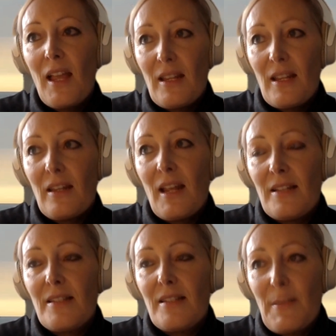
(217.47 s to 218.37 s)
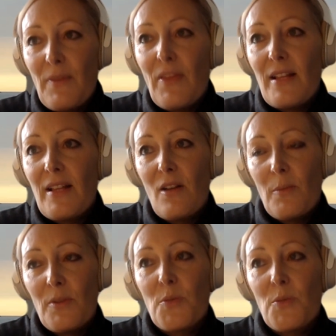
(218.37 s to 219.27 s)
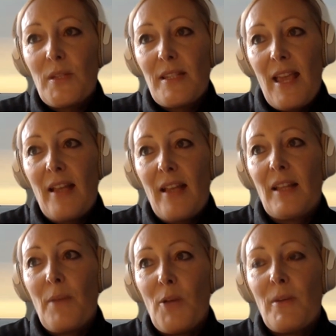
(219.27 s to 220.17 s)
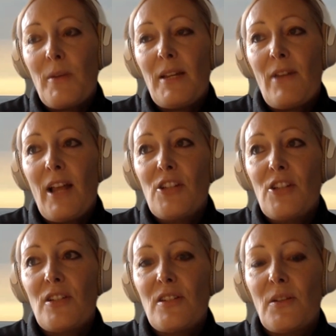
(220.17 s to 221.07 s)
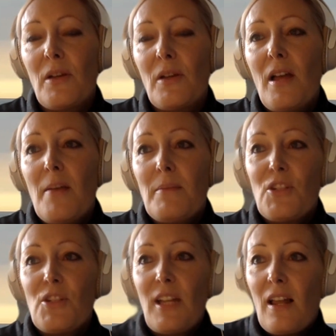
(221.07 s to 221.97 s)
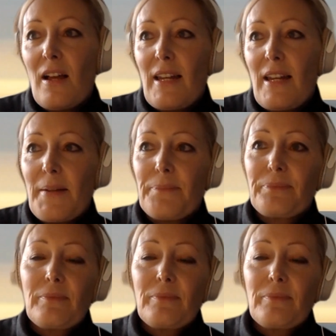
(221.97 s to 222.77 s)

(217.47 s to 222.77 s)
in some of the examples we're seeing at the moment in relation to machine learning.